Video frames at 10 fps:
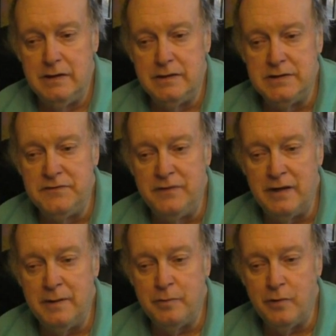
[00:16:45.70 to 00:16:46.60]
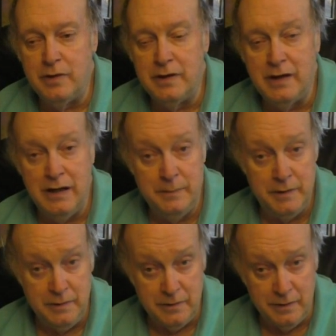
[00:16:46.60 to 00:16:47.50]
This is a very important time
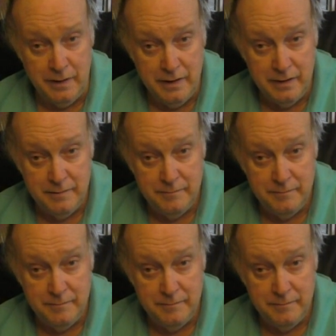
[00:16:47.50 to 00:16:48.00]
on your earth.